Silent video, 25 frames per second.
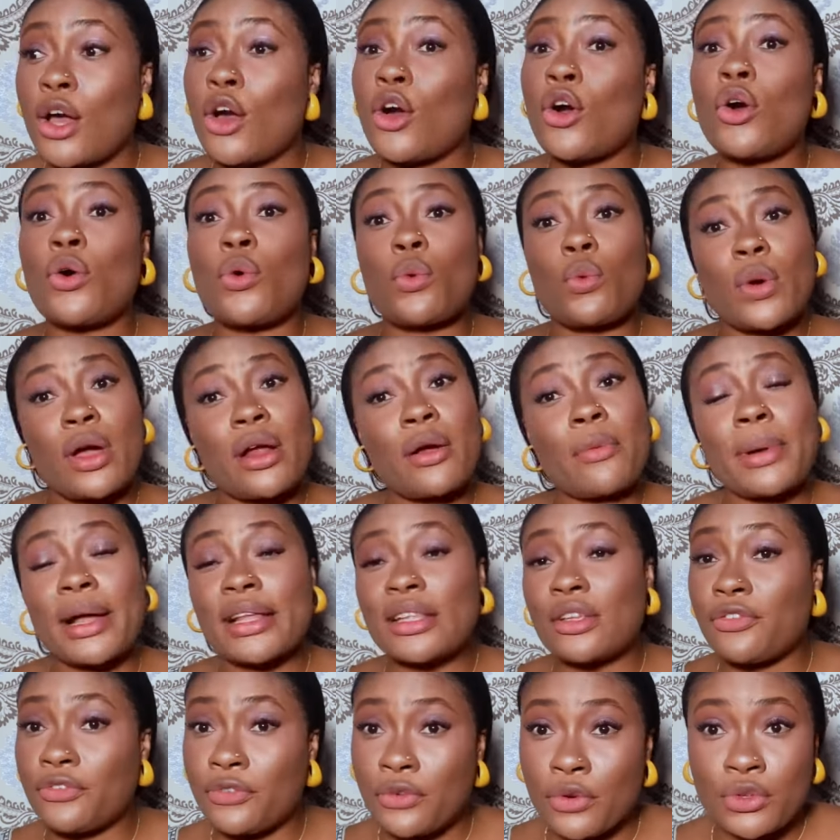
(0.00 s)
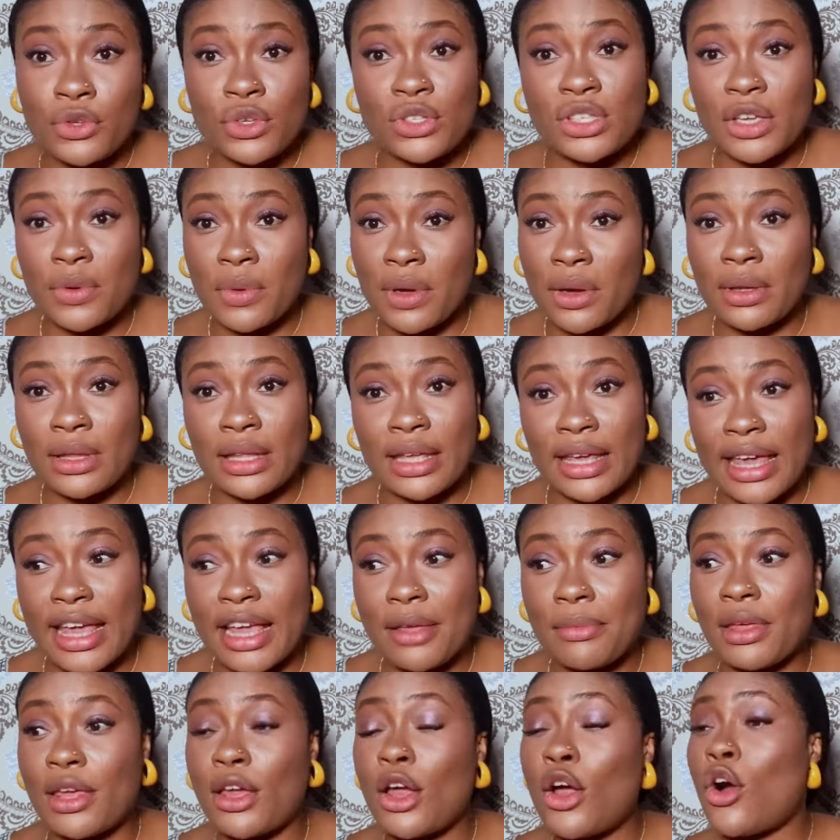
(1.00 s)
Oh, what about the phone you said you were going to
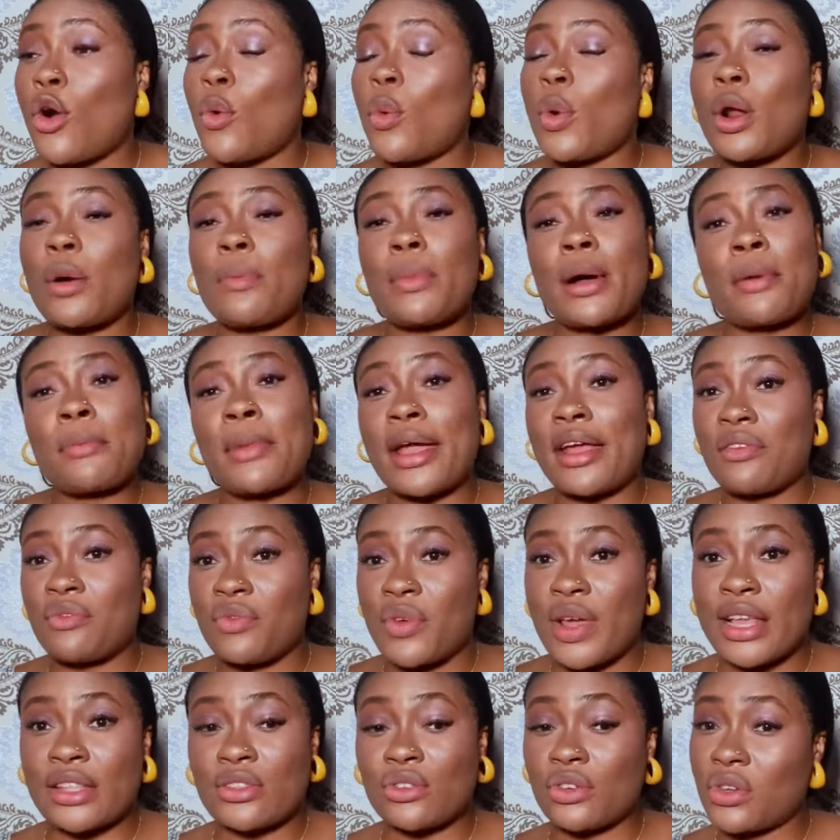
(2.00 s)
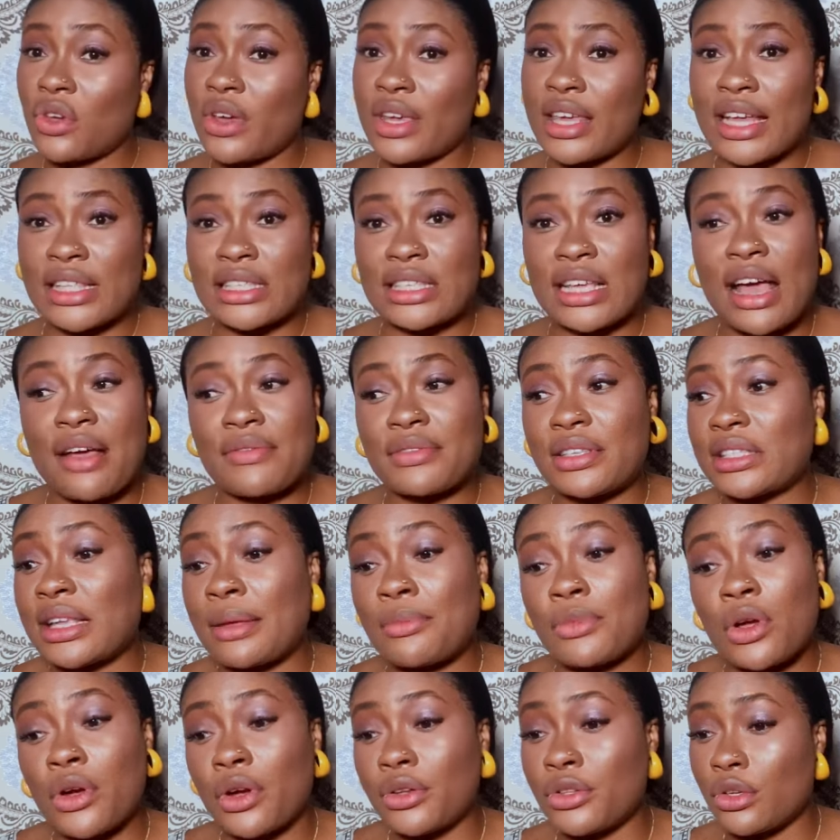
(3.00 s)
get me? Or what about my rent? Or oh, you're here to have sex.
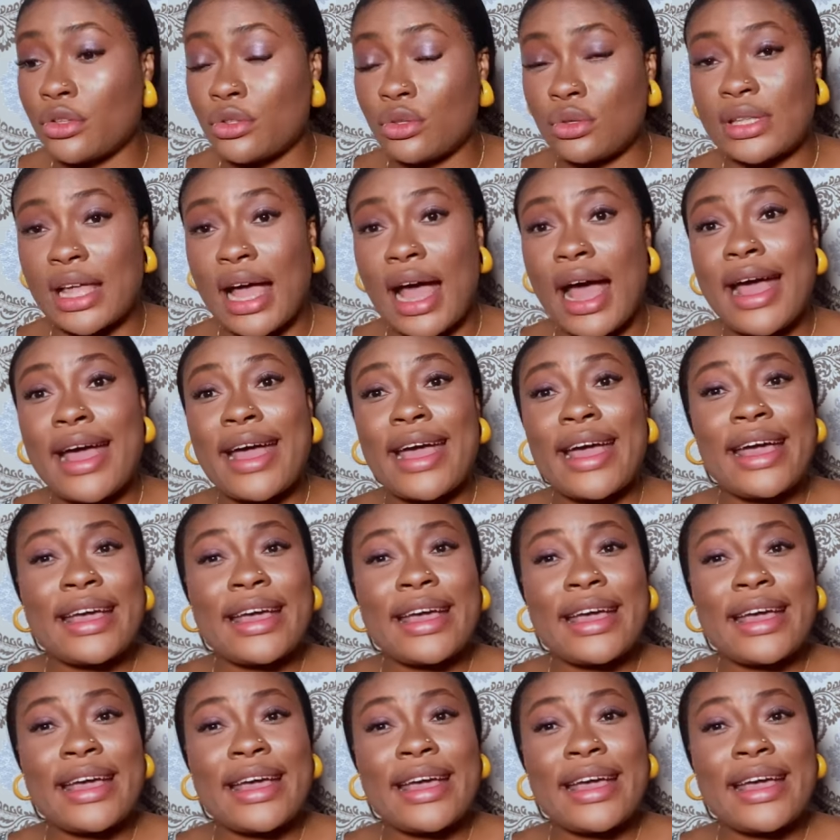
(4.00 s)
I'm not going to do that.